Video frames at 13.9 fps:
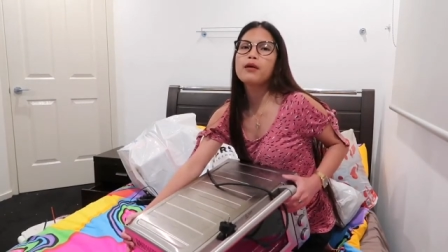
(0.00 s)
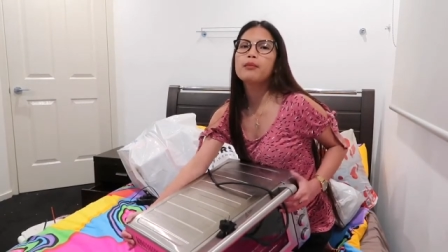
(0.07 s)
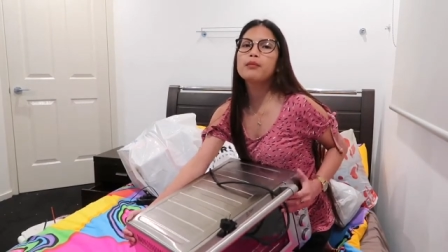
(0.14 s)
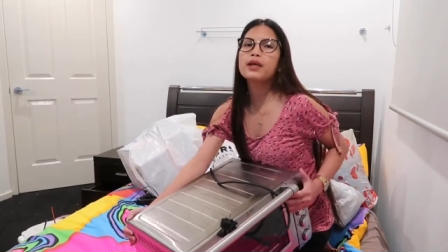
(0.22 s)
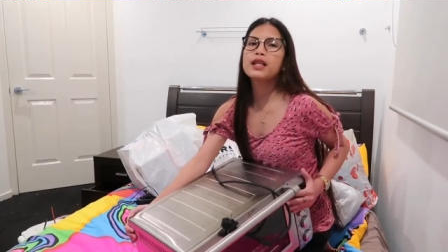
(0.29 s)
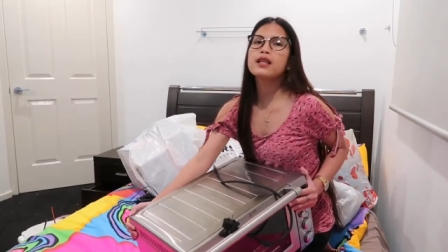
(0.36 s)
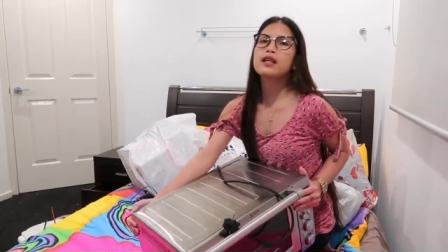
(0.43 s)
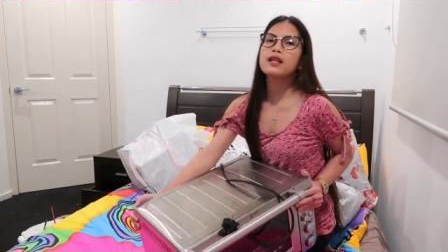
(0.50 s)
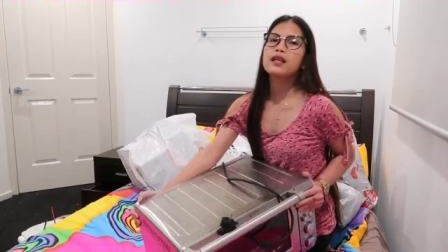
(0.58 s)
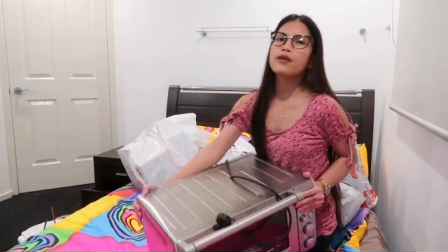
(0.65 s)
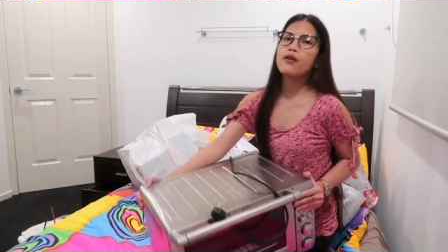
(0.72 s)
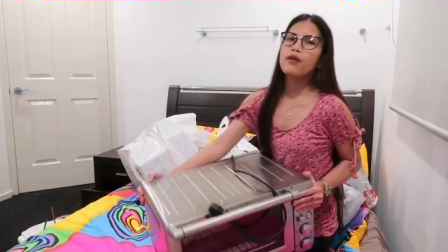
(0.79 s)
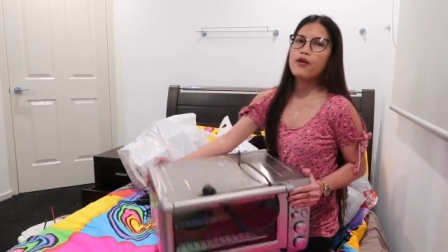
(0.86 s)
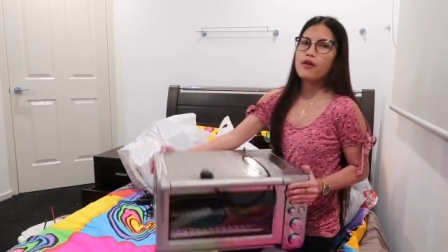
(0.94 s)
mini
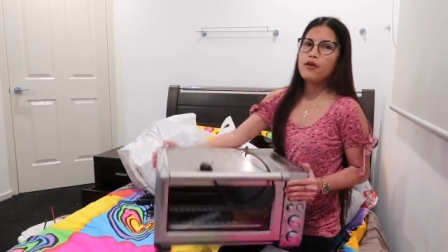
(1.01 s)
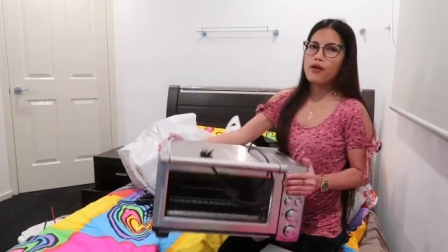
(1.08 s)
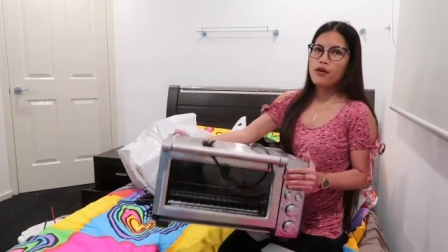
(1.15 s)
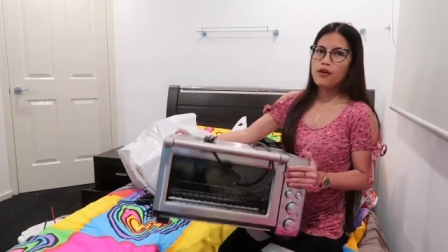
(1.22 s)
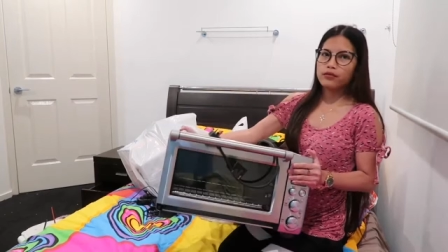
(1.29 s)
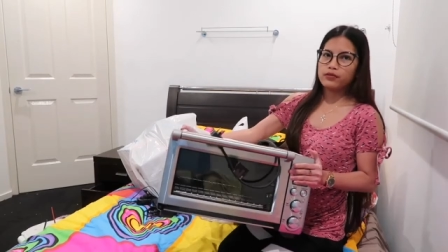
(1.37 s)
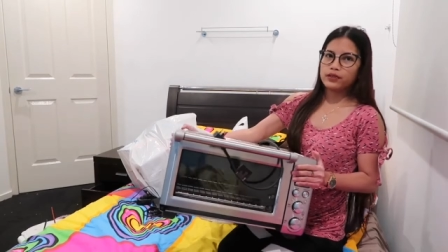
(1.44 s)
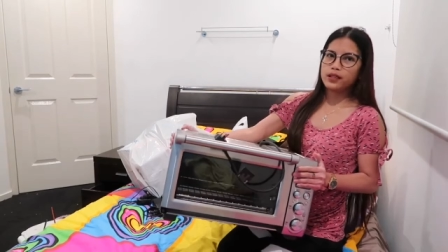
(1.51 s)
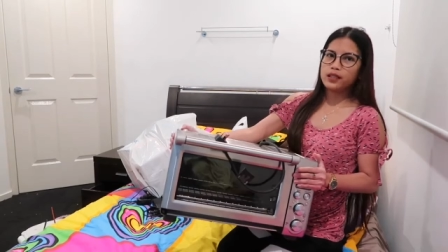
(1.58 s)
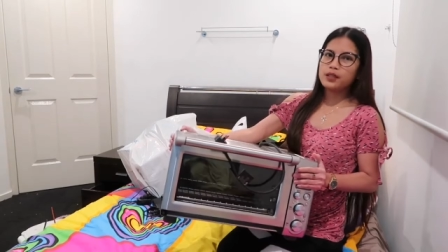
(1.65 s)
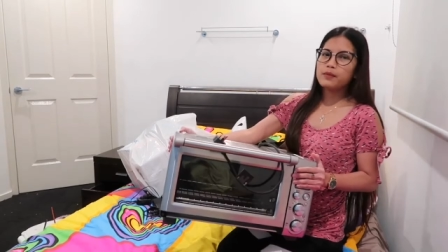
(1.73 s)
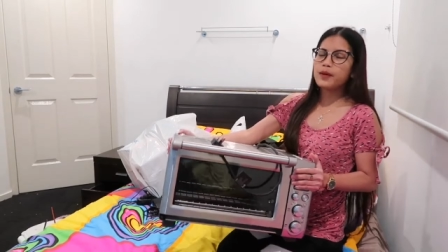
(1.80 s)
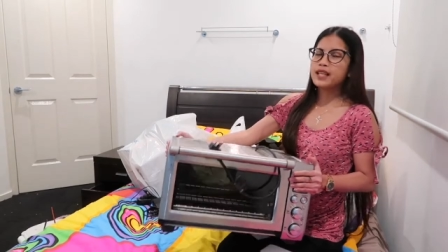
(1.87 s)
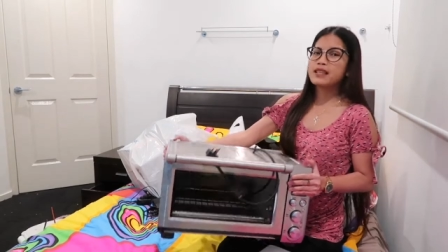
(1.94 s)

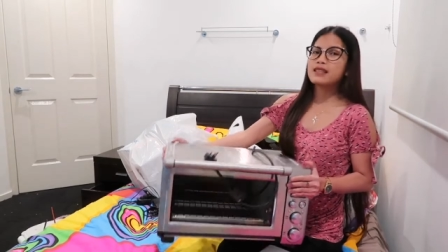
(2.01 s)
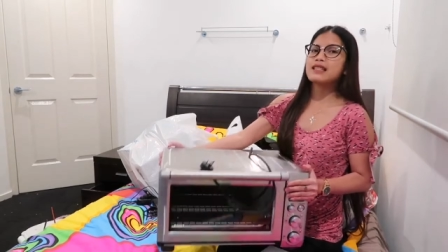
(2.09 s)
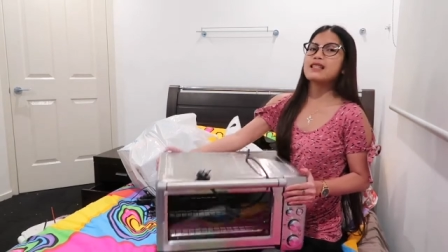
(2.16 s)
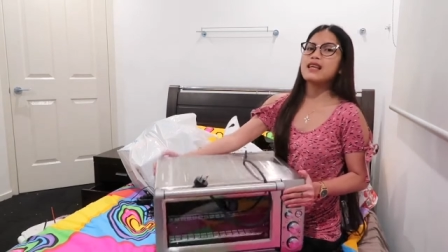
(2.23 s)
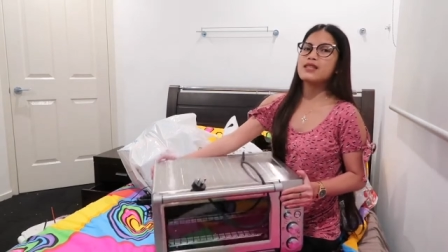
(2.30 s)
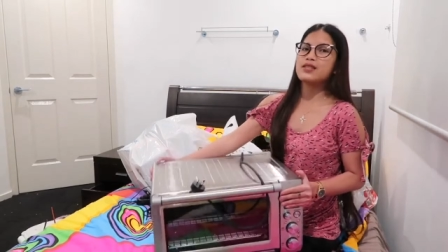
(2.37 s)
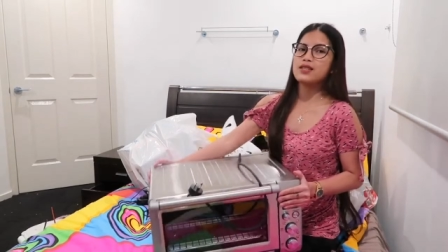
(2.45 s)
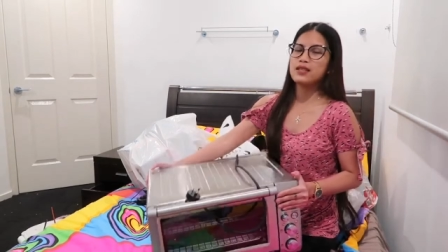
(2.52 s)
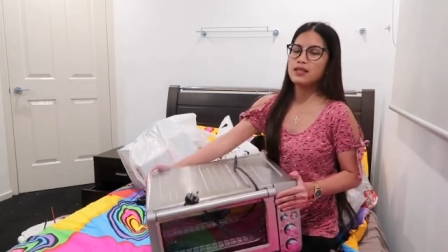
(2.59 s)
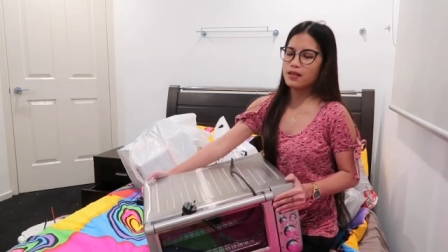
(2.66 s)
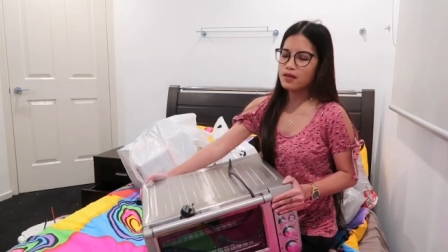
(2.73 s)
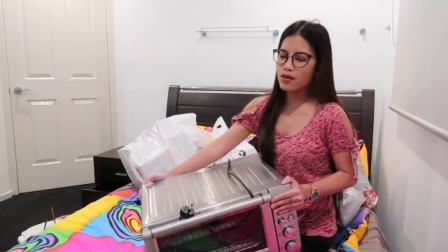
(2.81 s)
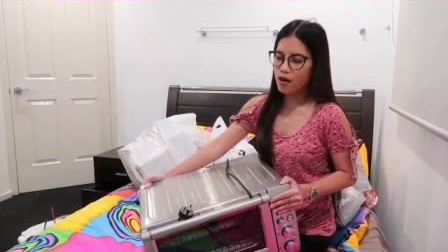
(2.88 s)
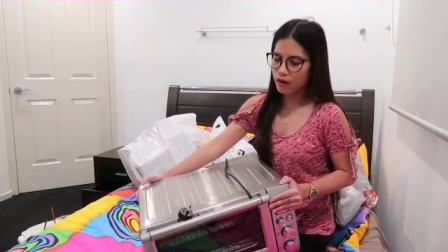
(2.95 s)
oven, but it's not just
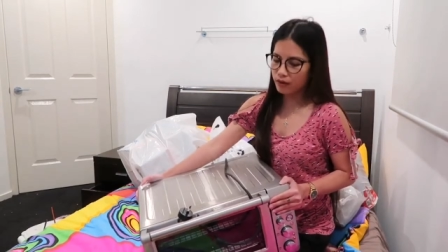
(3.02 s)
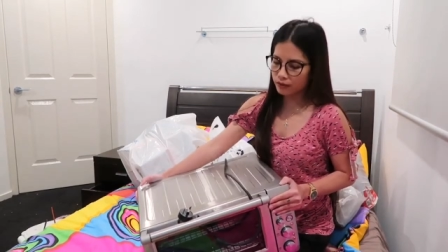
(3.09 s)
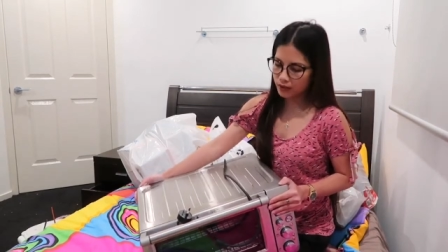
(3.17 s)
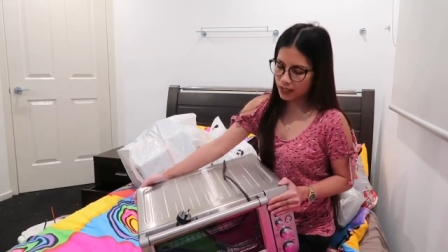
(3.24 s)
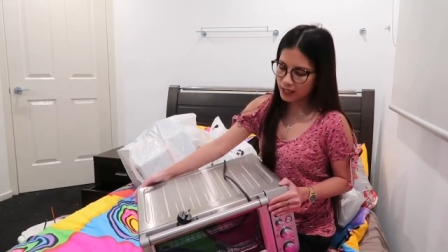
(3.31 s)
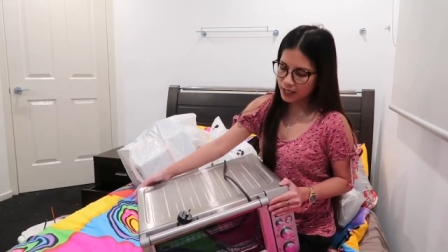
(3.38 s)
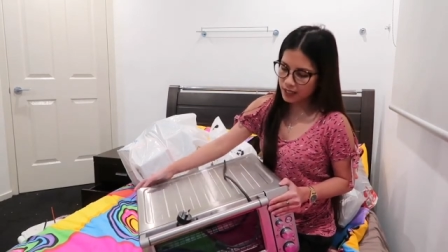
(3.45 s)
an oven,